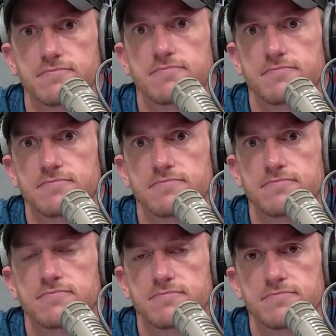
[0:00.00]

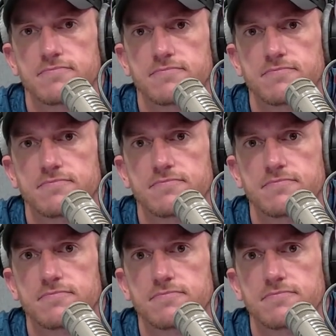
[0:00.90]

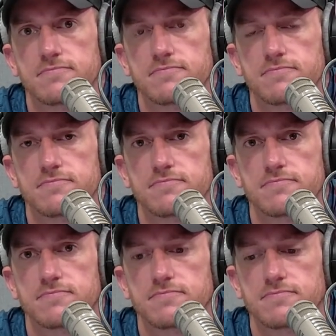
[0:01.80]

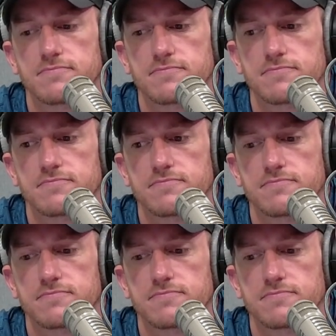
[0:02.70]
The person shown says nothing.